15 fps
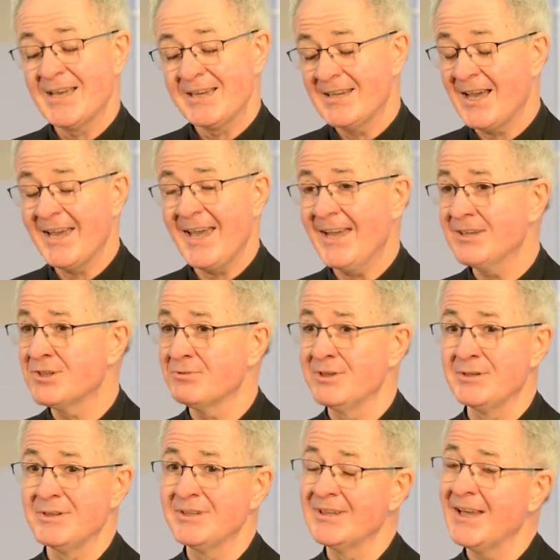And I had
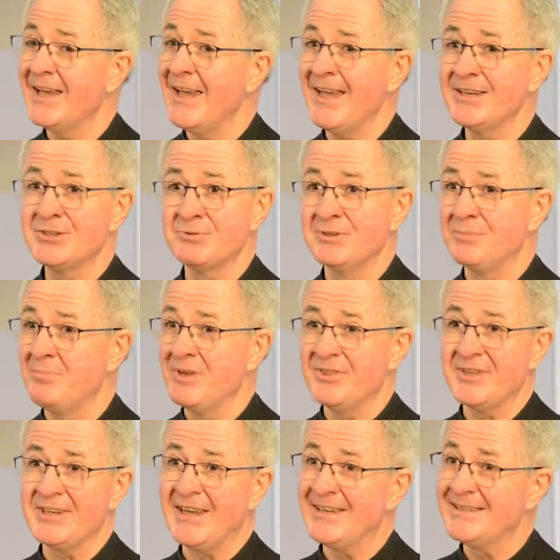to admit
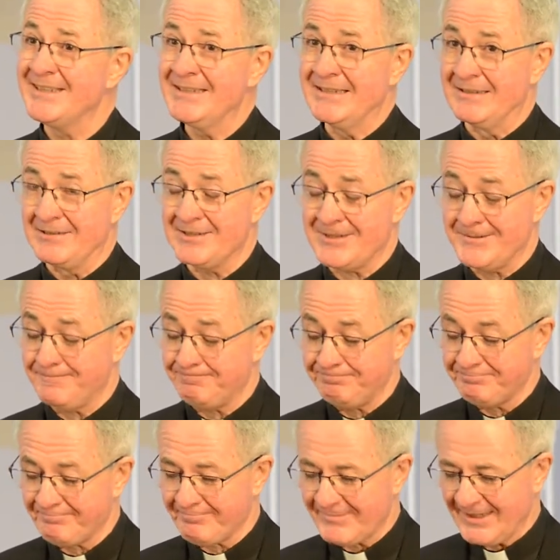that I didn't.
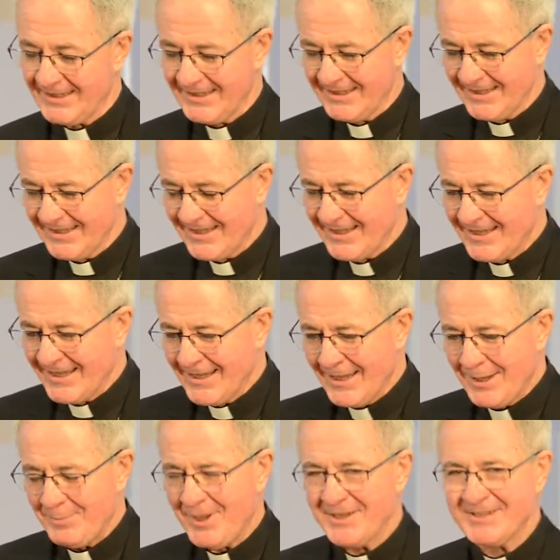
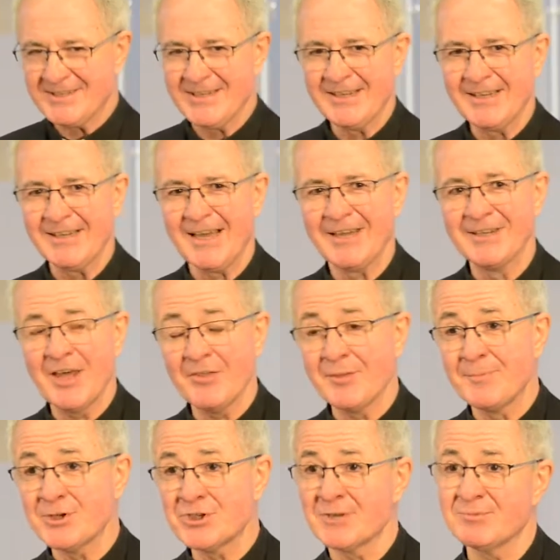But another
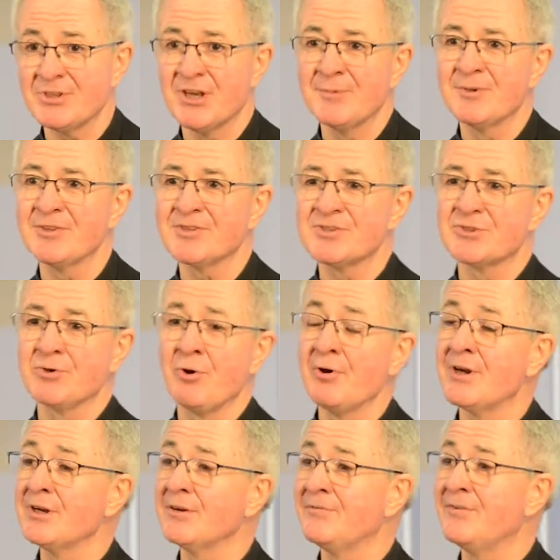bishop told me the
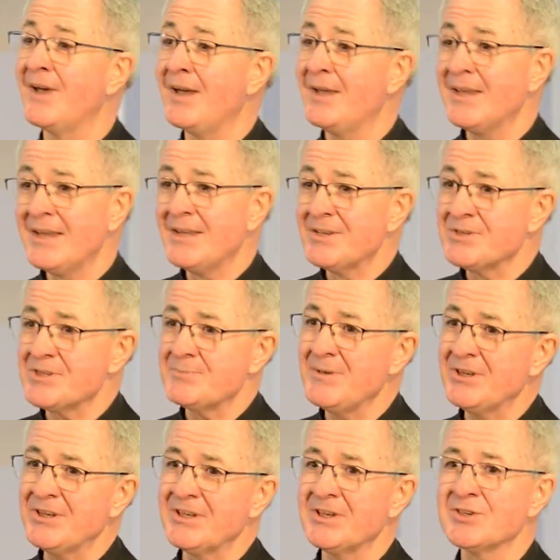story of
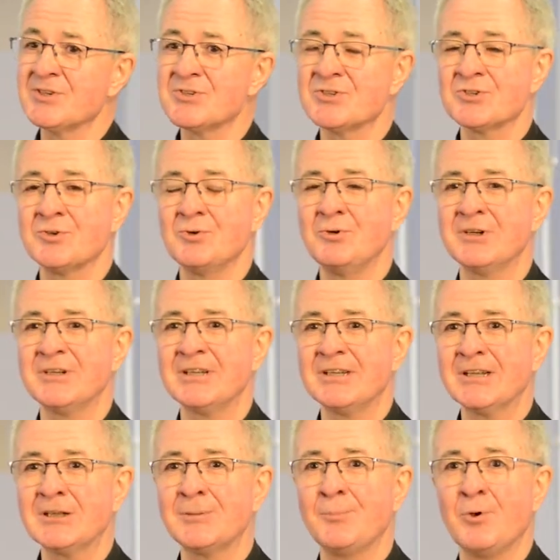speaking in a school, and a
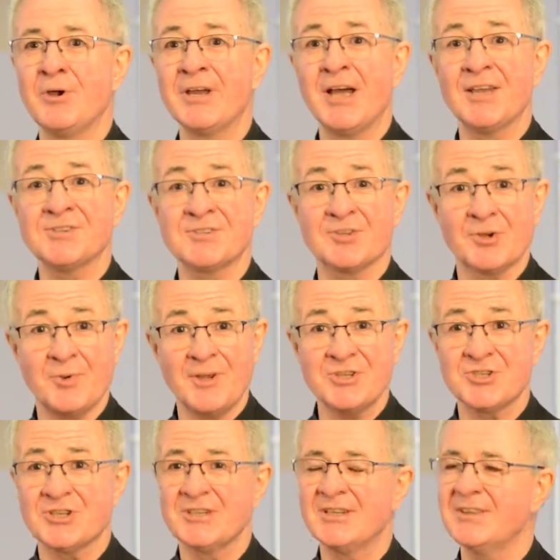little boy asked the
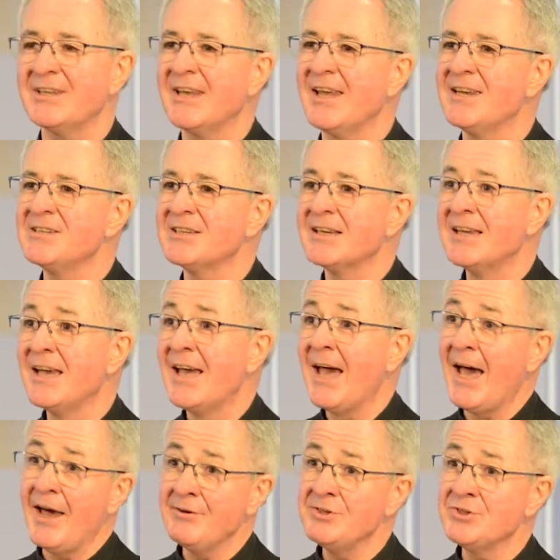question at the end,
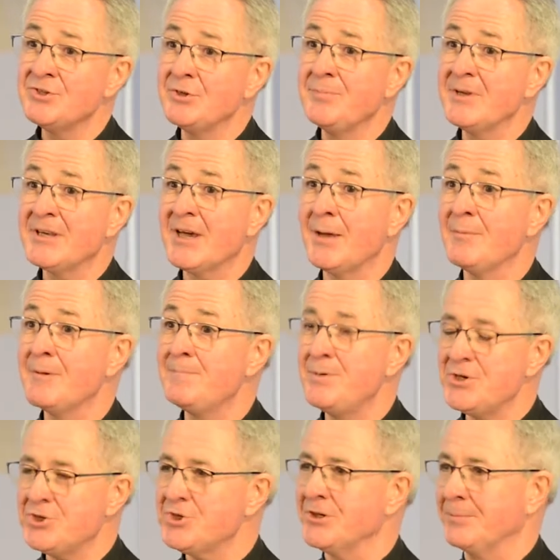"How did you become a
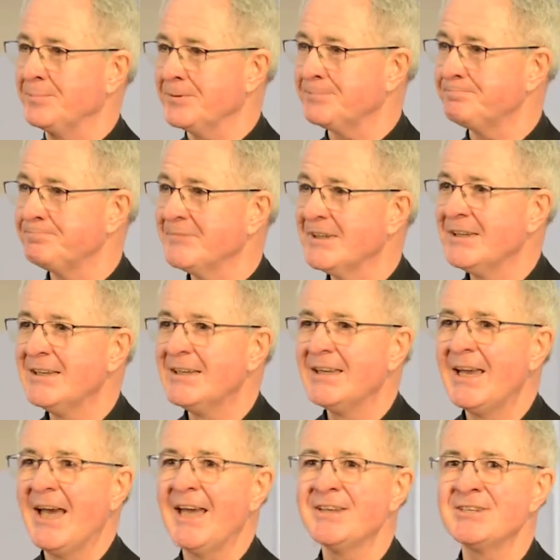bishop?"
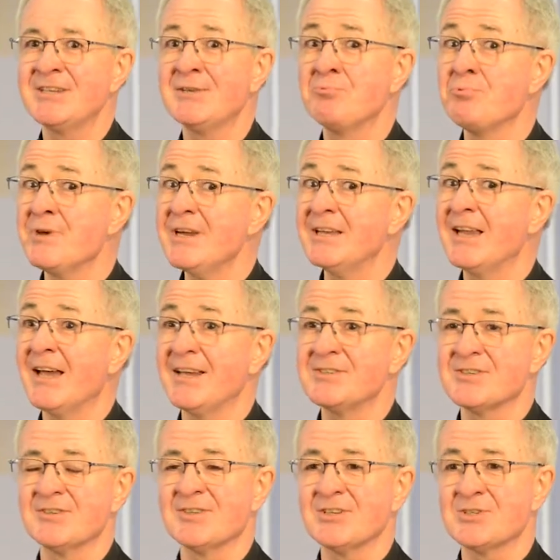And he
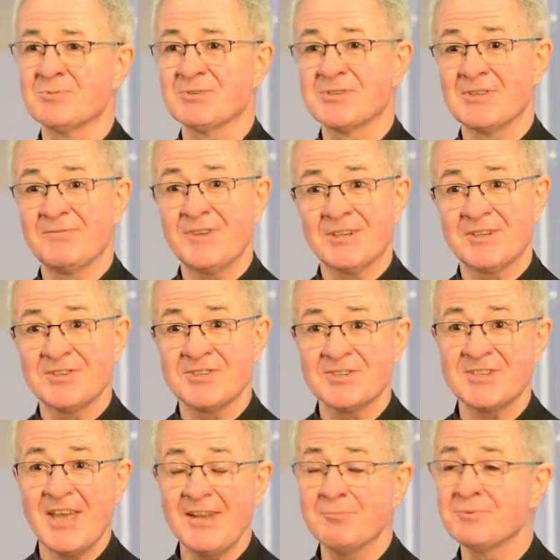realized that this was the
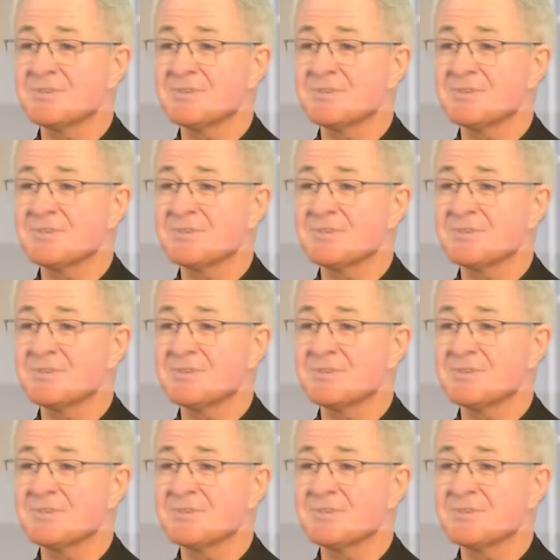vicar's son